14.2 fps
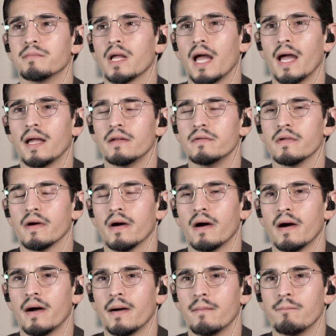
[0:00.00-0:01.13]
and
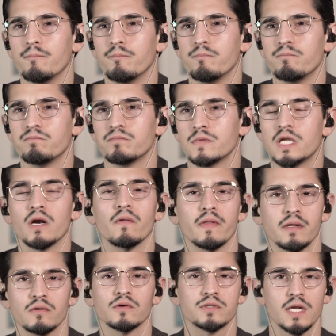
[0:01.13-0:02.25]

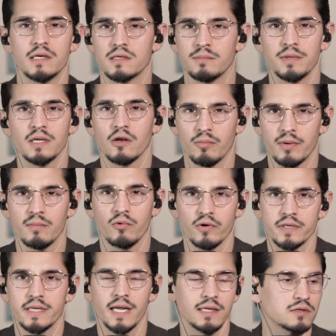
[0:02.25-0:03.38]
those tend to be a little bit more
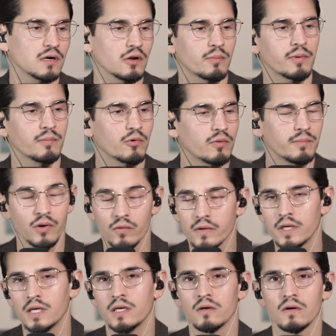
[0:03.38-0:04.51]
dense or a little bit more
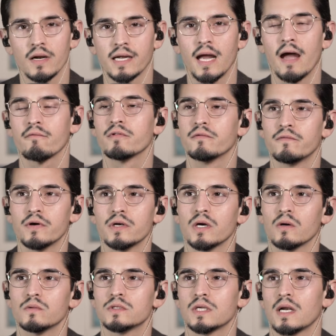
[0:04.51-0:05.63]
bulky, or have the
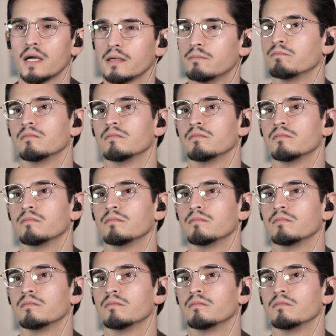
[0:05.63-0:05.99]
footnotes, and I